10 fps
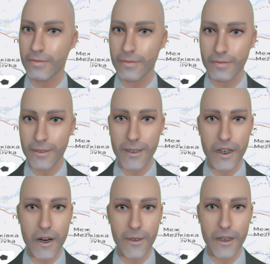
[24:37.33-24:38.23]

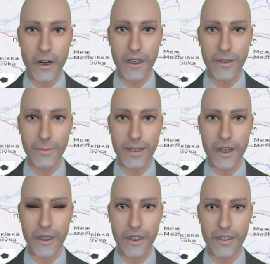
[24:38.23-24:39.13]
7 hours ago here,
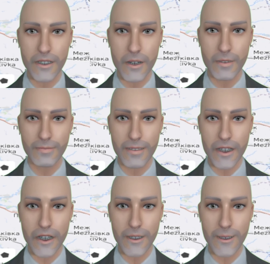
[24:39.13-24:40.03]
battles continue
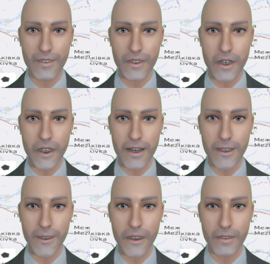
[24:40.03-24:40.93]
in
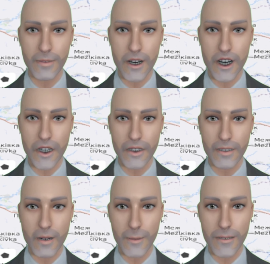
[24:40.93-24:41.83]
Severodonetsk. Russian
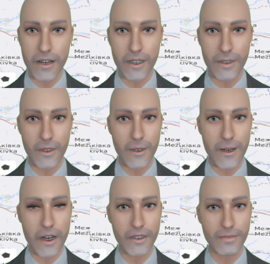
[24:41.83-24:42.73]
army attempted to
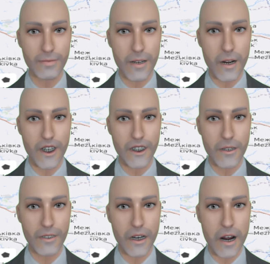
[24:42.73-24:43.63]
assault
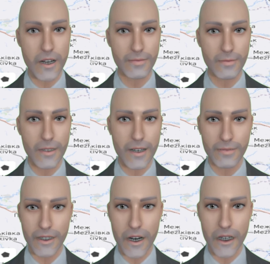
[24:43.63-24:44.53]
Toshkivka.
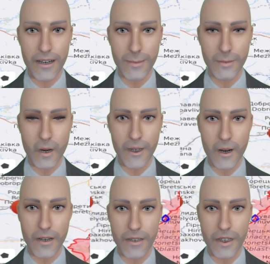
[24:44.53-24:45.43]
Again, that came
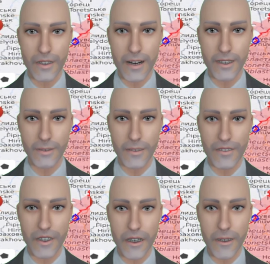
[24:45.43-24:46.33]
also in that
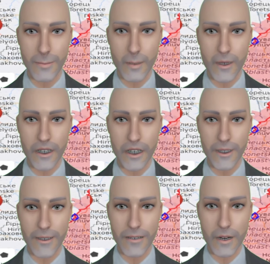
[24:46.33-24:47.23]
evening report. You can
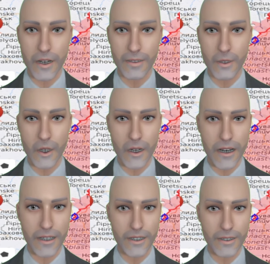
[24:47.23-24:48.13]
see where those are
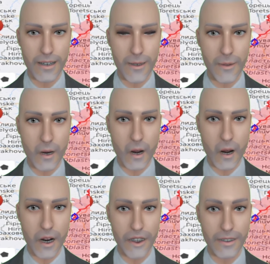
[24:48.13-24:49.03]
located there
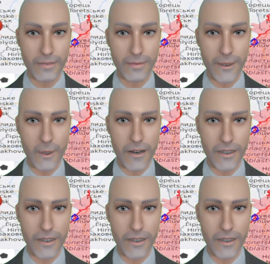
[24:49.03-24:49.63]
on the screen.